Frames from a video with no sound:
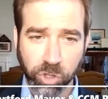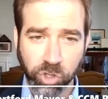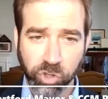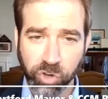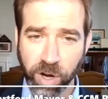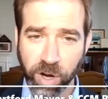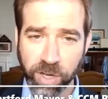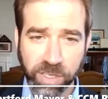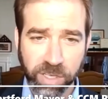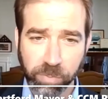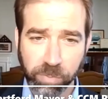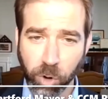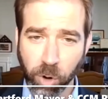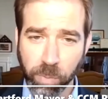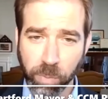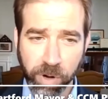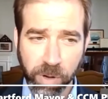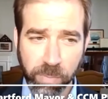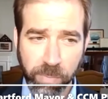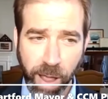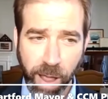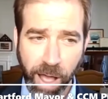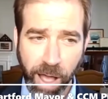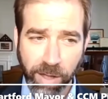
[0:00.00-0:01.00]
strikes an
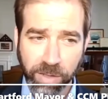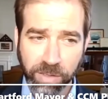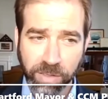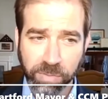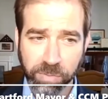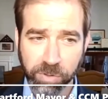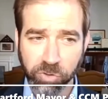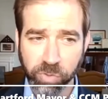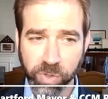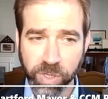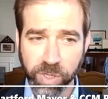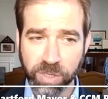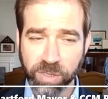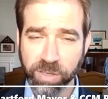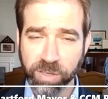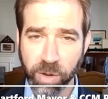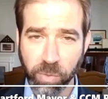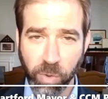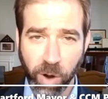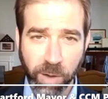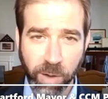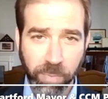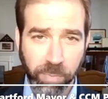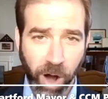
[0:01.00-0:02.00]
appropriate balance between
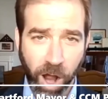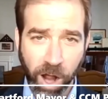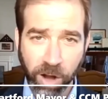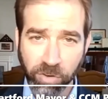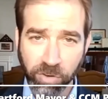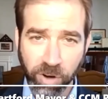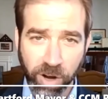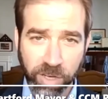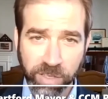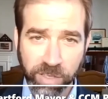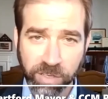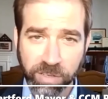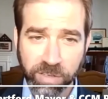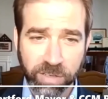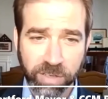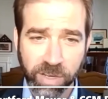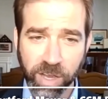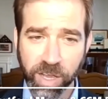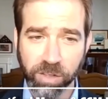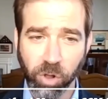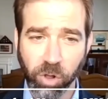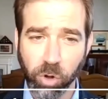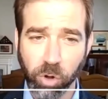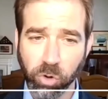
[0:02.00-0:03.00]
statewide progress
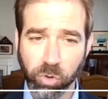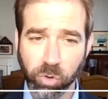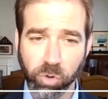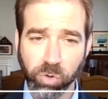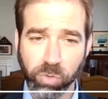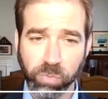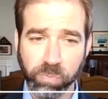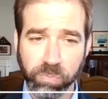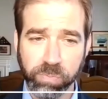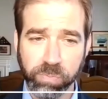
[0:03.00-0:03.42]
and local